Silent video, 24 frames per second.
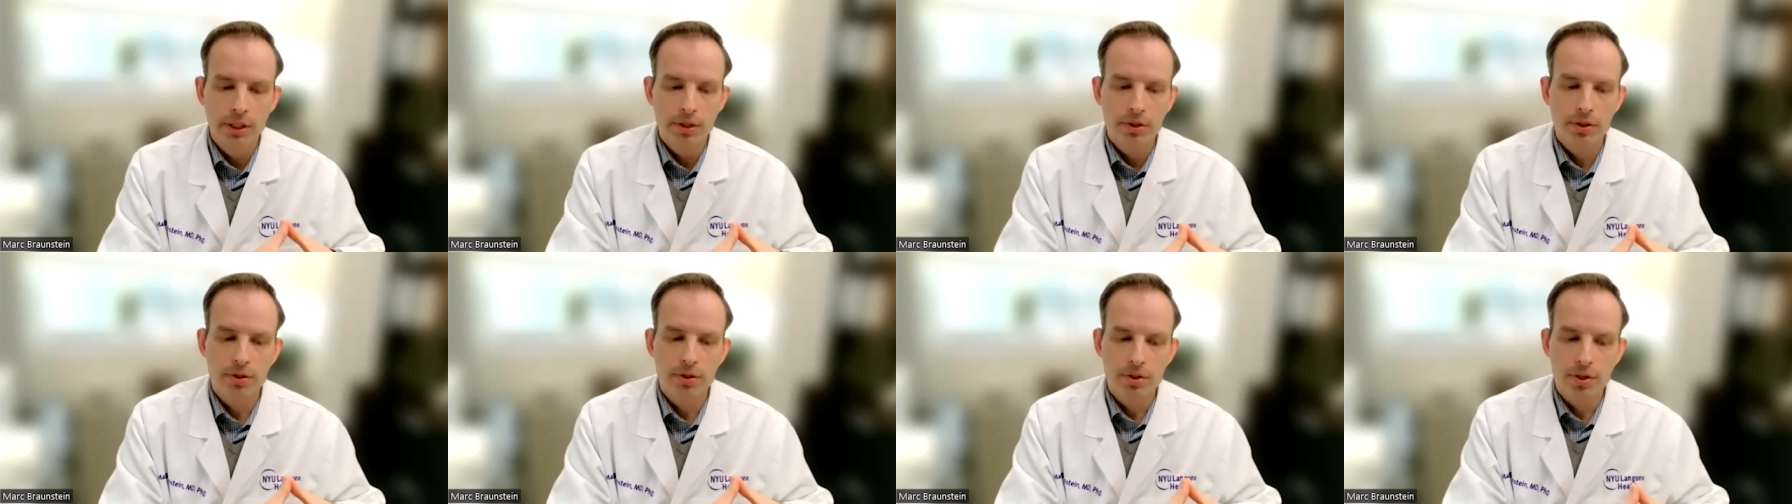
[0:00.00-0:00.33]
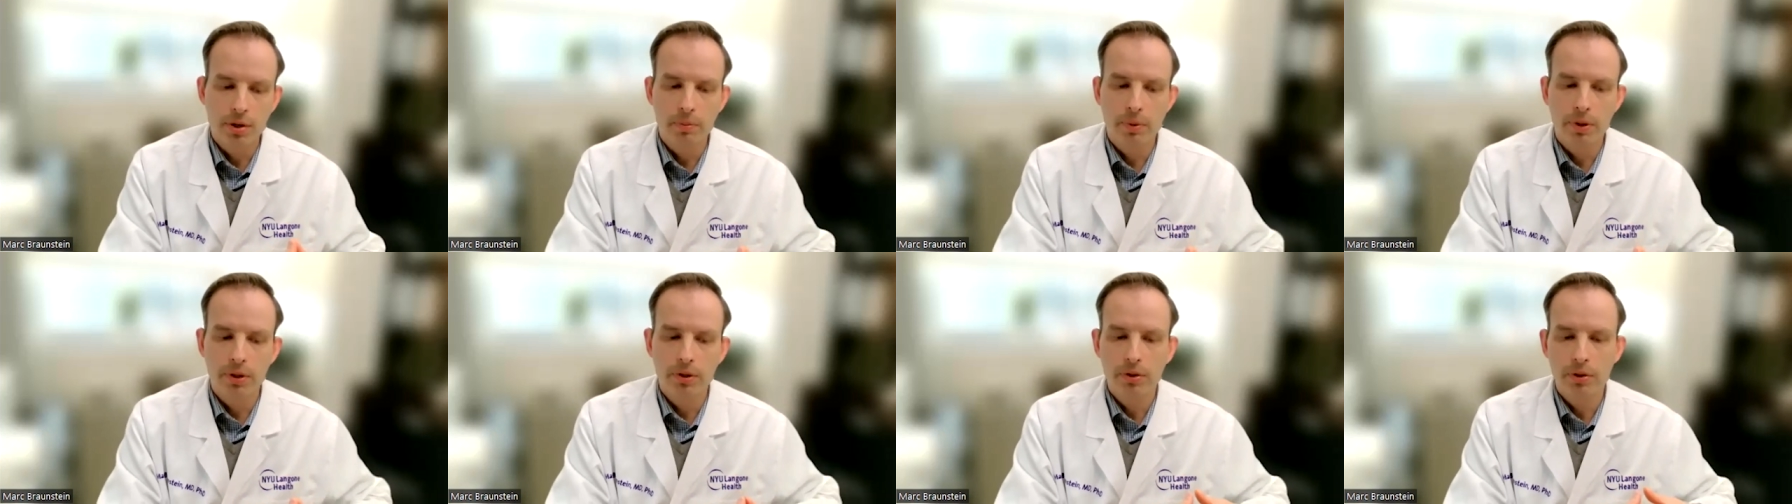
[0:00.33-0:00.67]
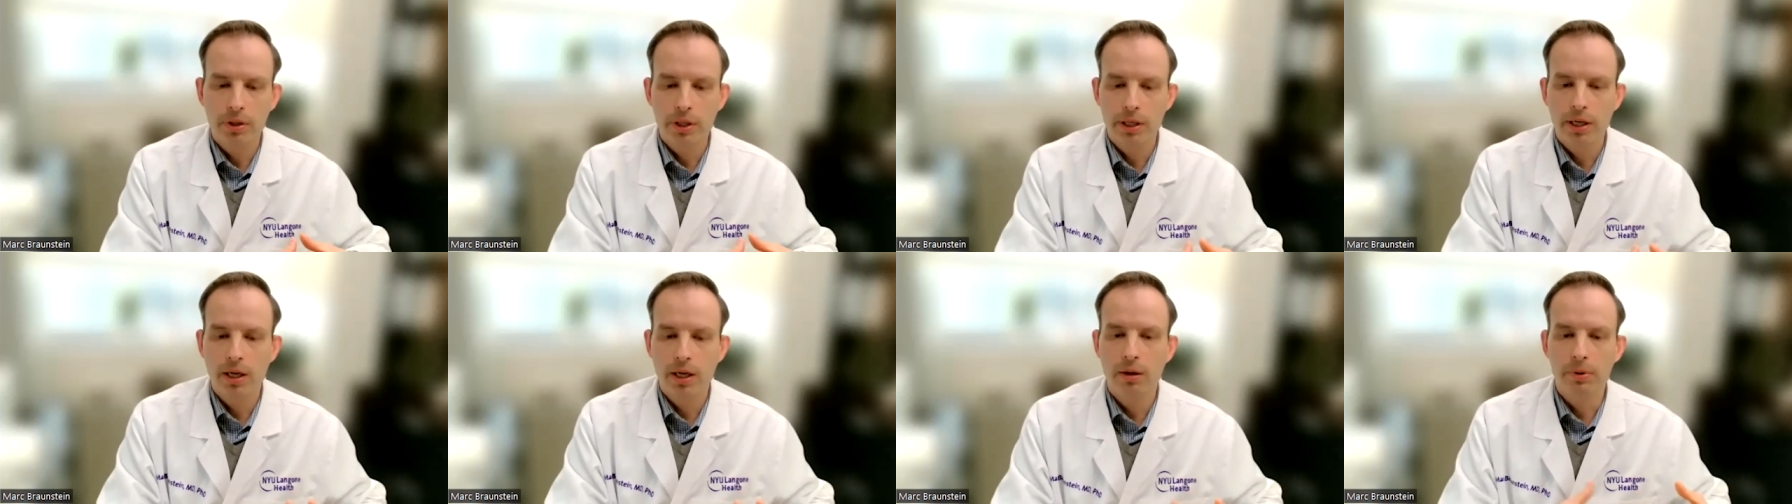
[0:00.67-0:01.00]
there's someone who
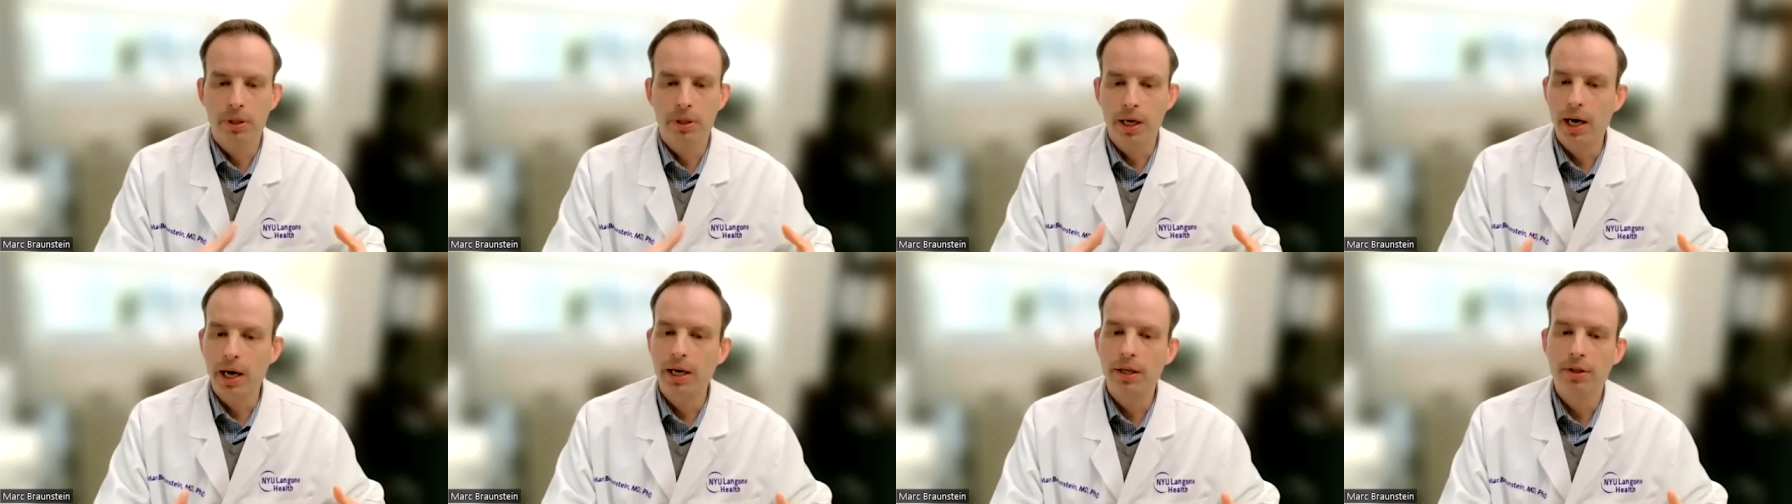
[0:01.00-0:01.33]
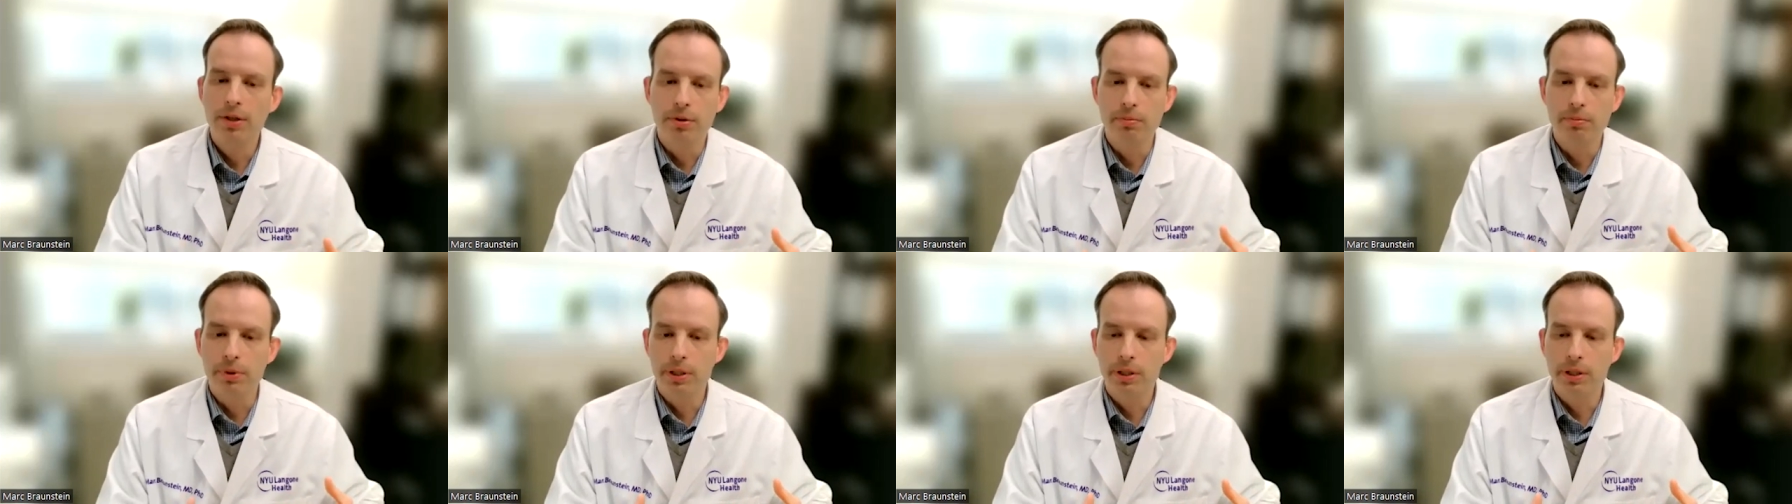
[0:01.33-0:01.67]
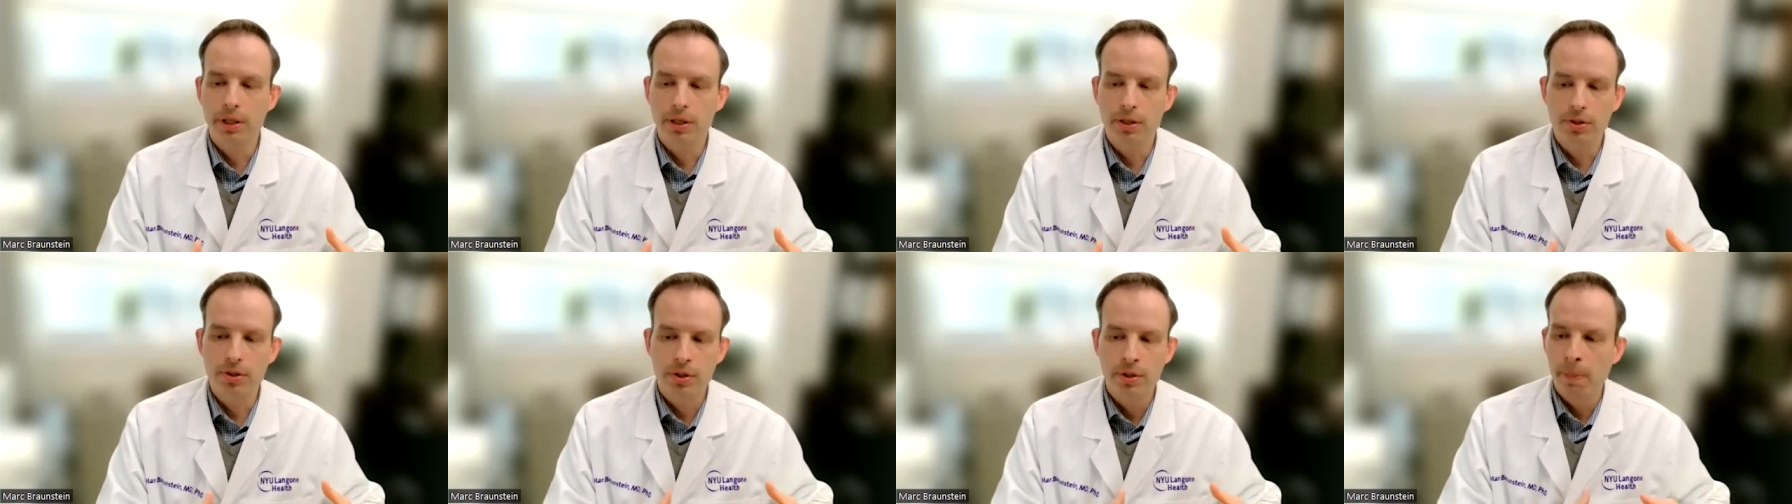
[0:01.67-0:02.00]
can help guide you,
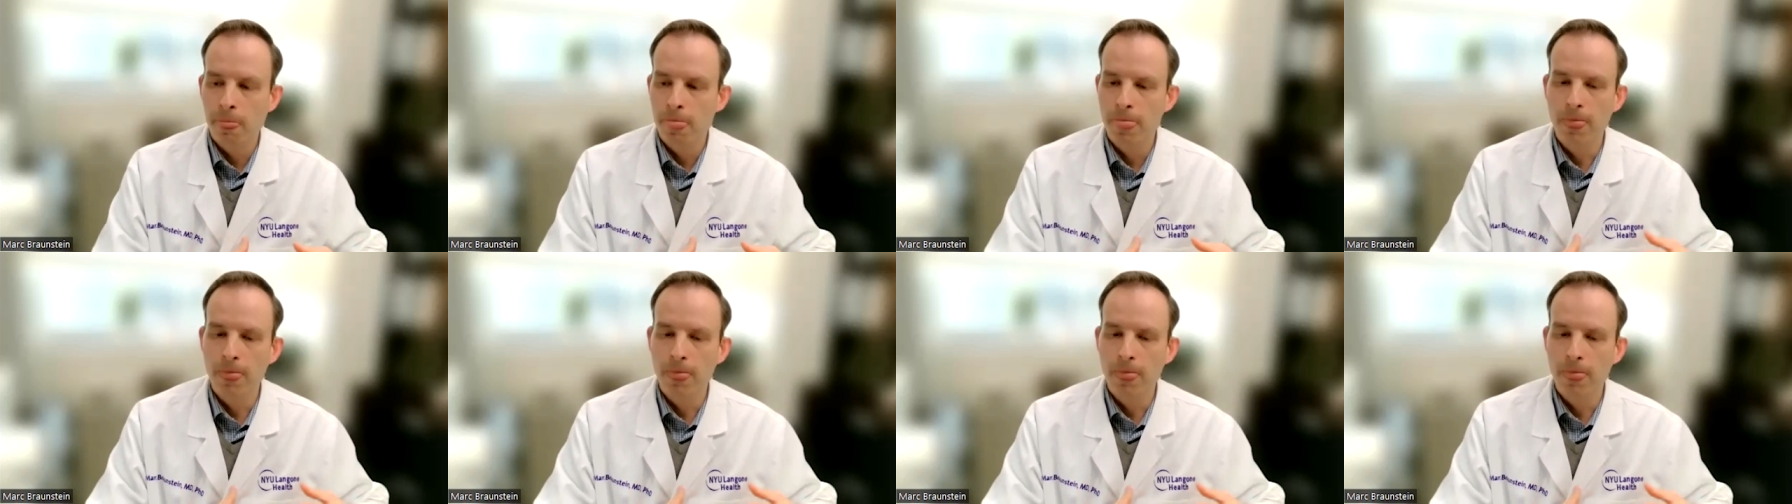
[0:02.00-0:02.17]
because